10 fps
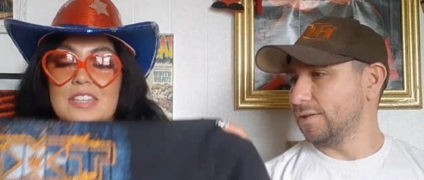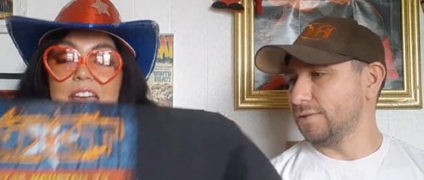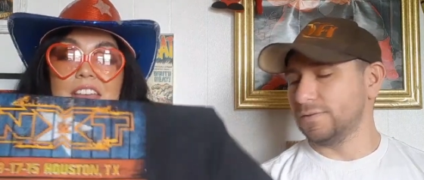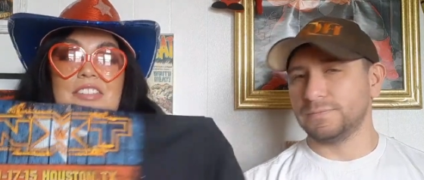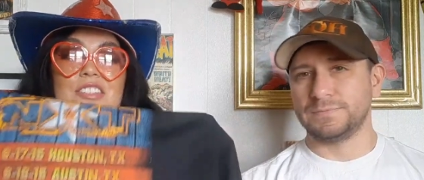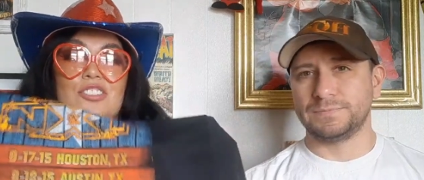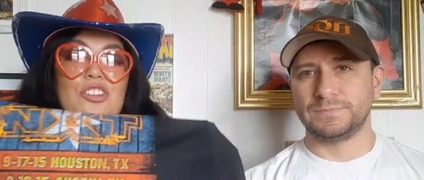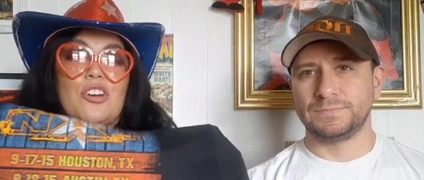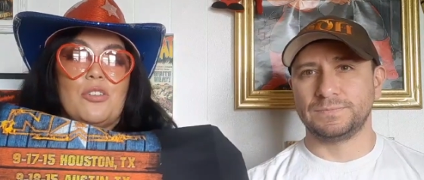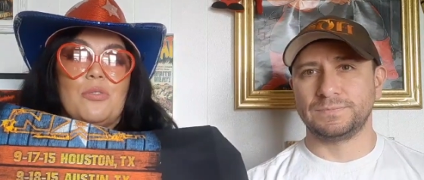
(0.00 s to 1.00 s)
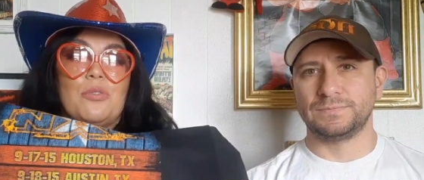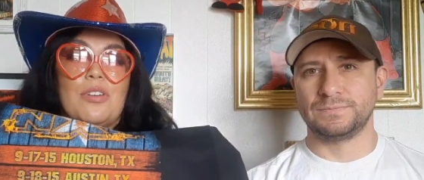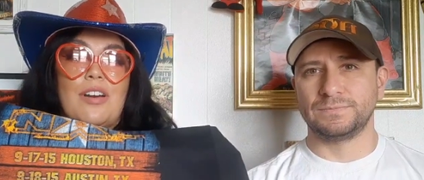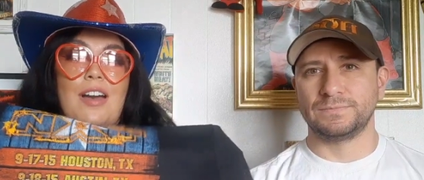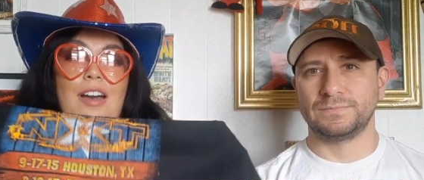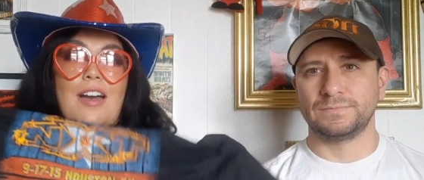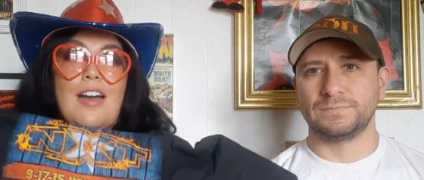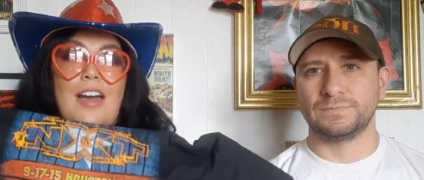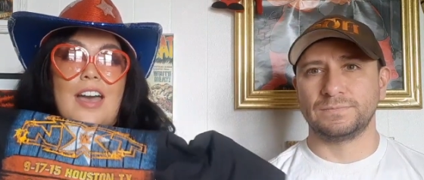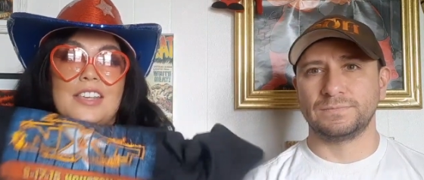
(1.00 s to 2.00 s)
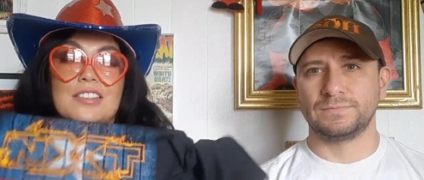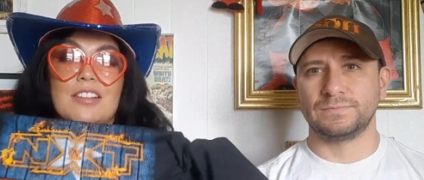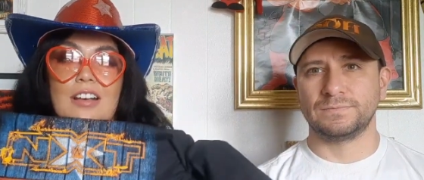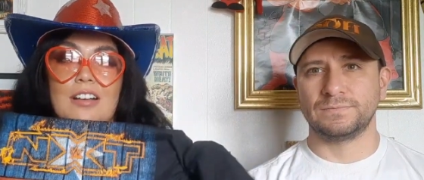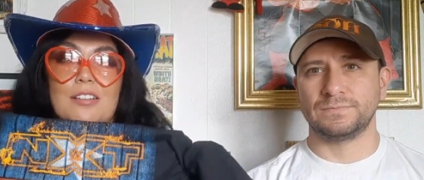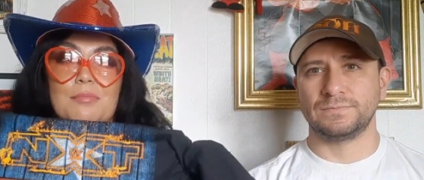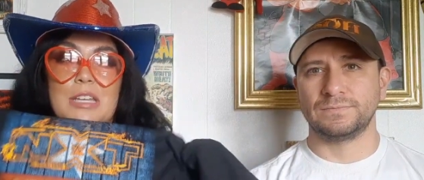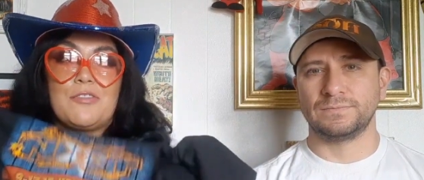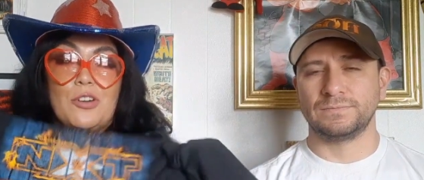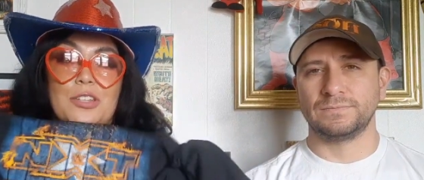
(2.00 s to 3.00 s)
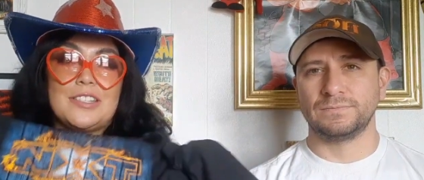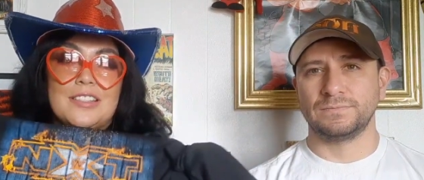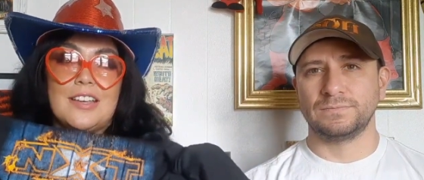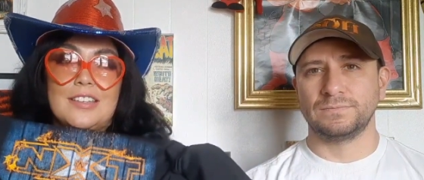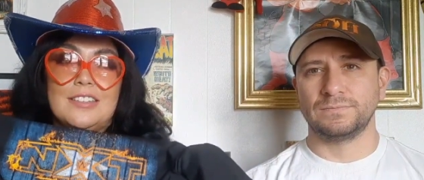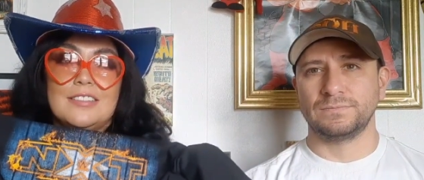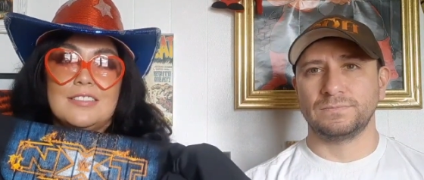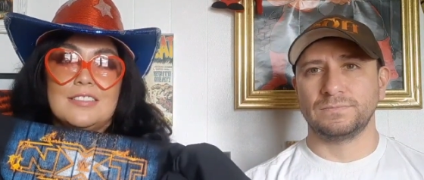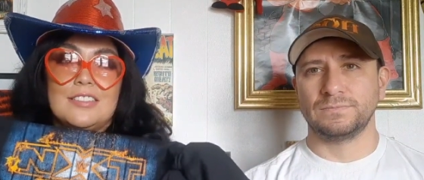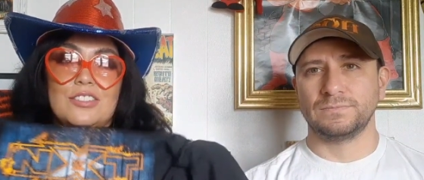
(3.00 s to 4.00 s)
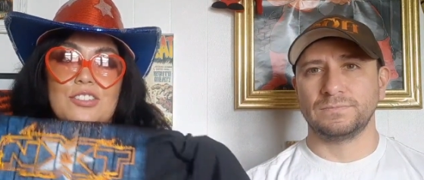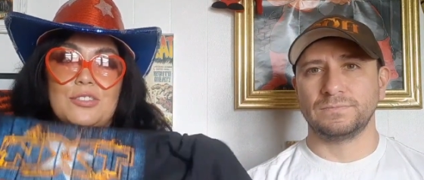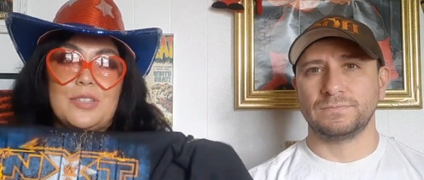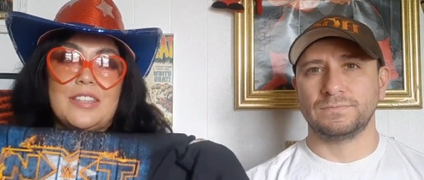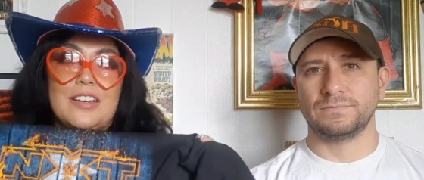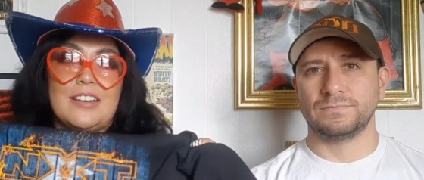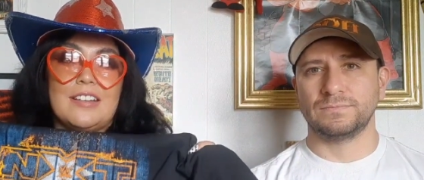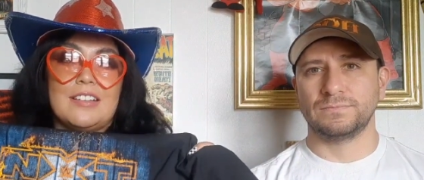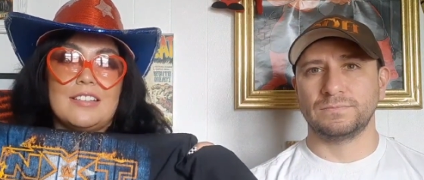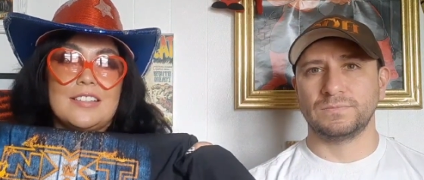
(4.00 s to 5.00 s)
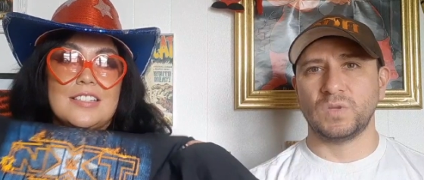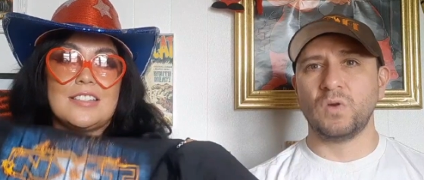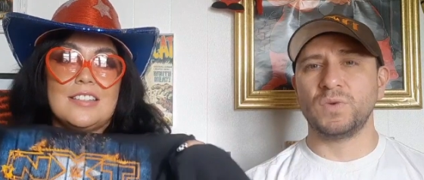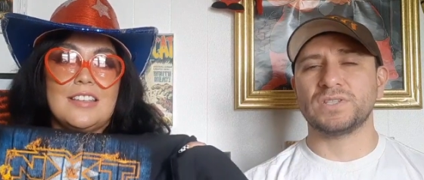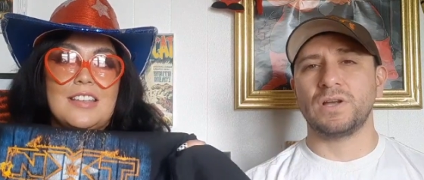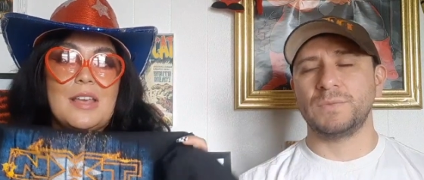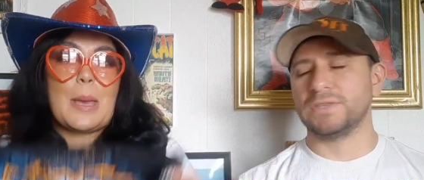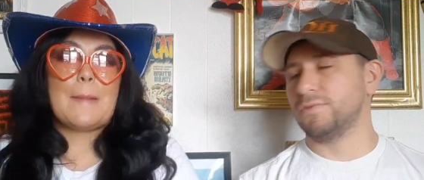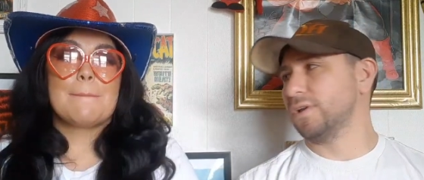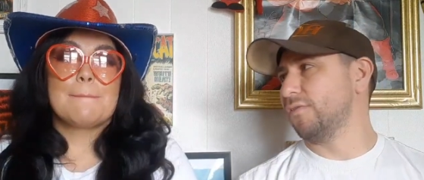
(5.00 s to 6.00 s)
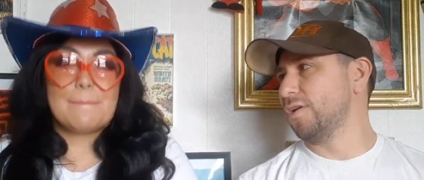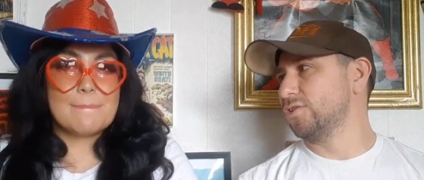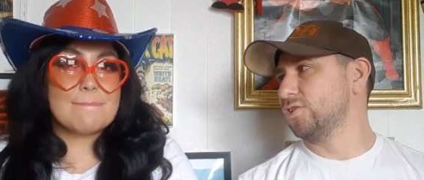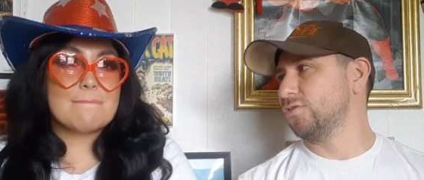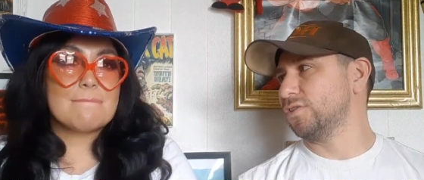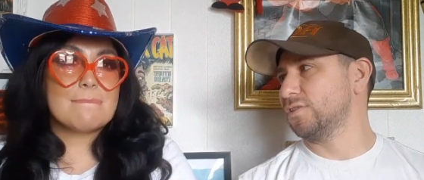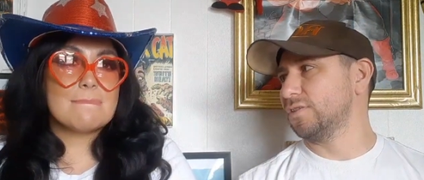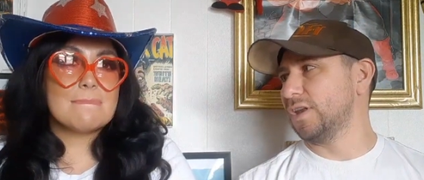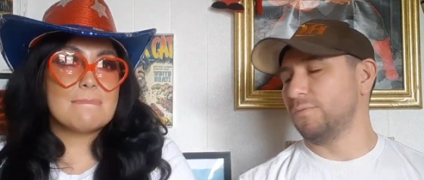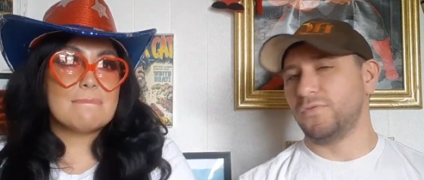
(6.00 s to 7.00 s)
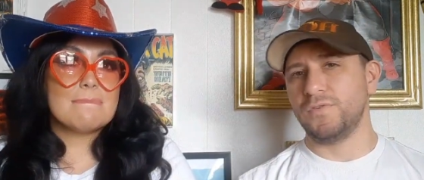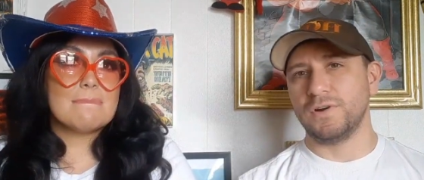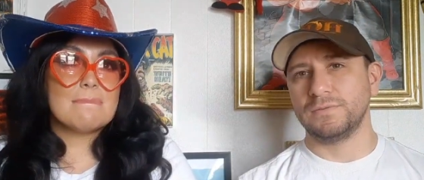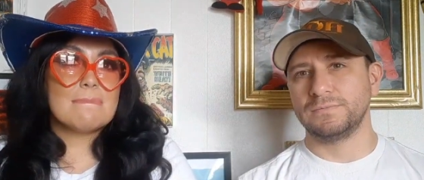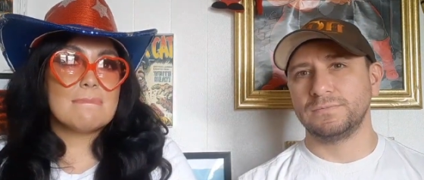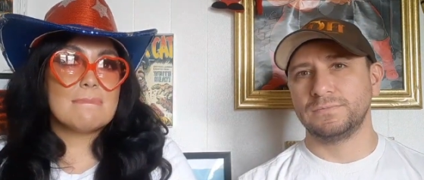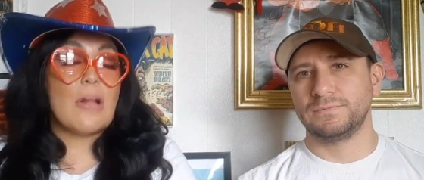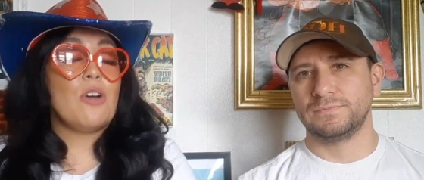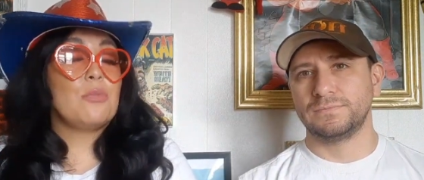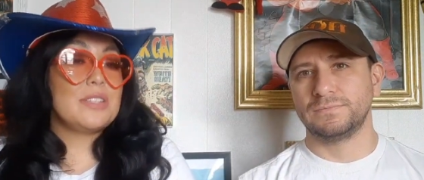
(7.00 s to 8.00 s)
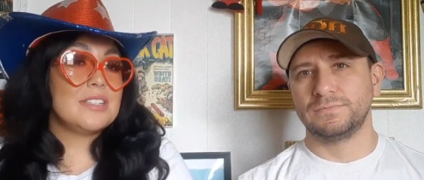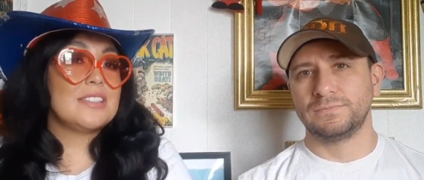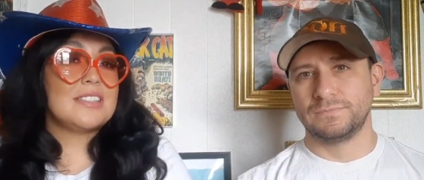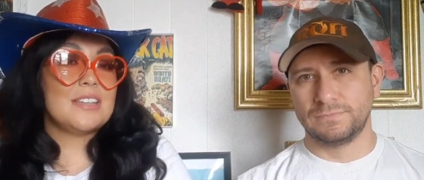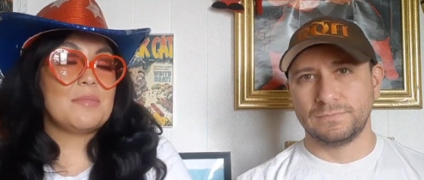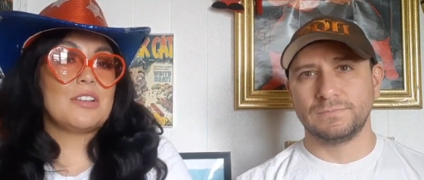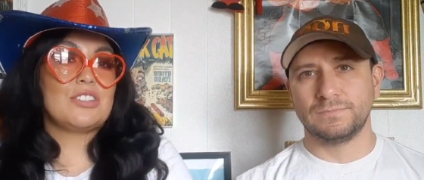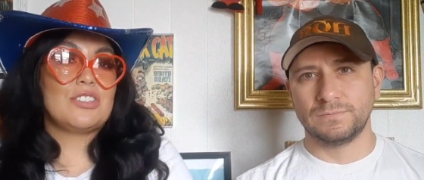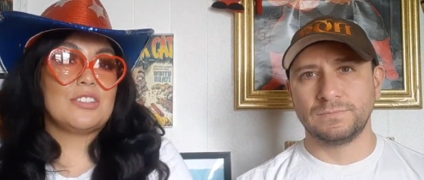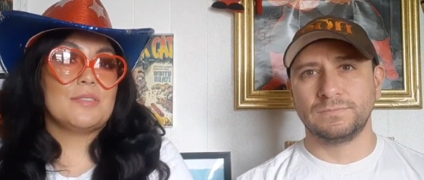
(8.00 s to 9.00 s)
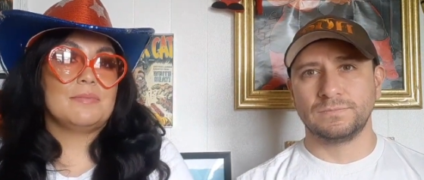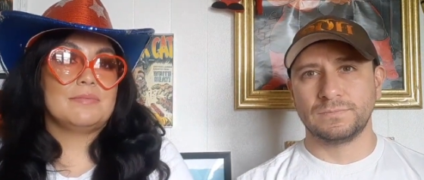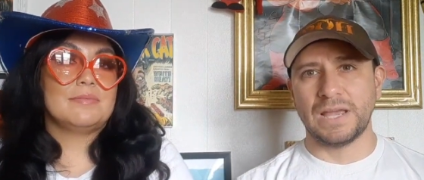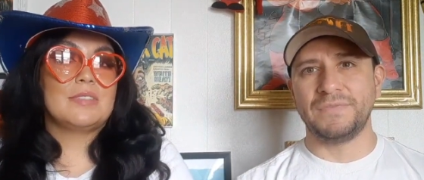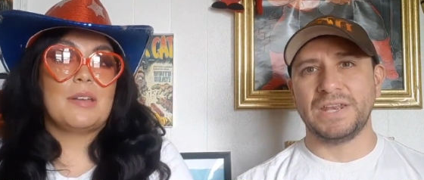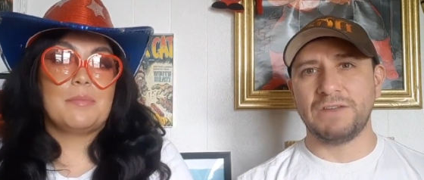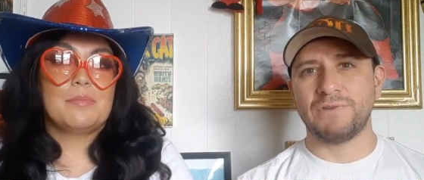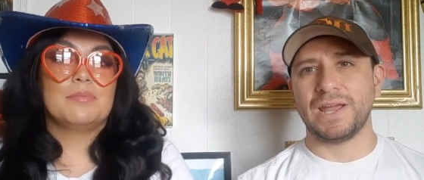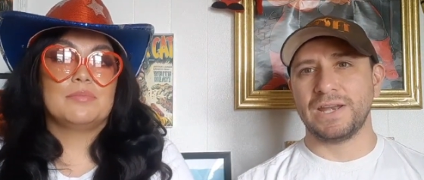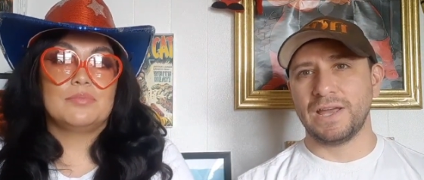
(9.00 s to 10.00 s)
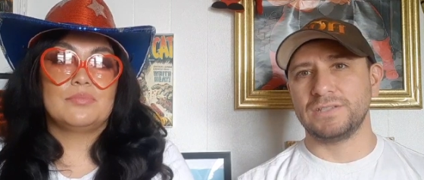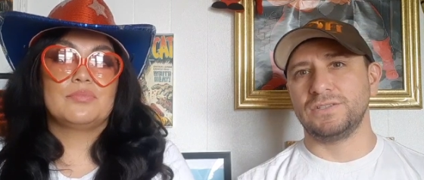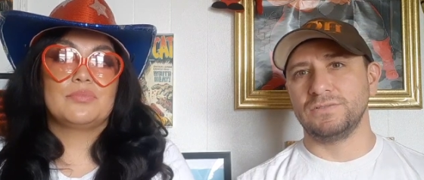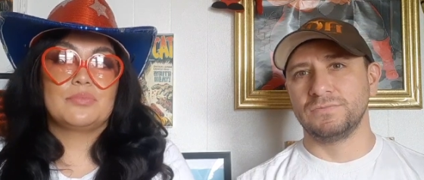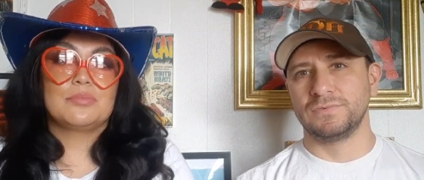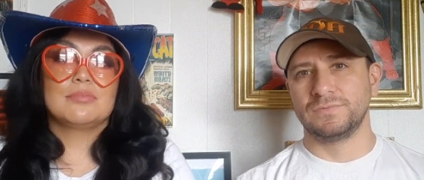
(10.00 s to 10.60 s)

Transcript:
Speaker 1: then at this show, I saw Mick Foley's son, Dewey, there.
Speaker 2: No, we saw him at the Ring of Honor show the, the night before.
Speaker 1: Oh, we did see him there too. Mm
Speaker 2: -hmm. And then he recognized you.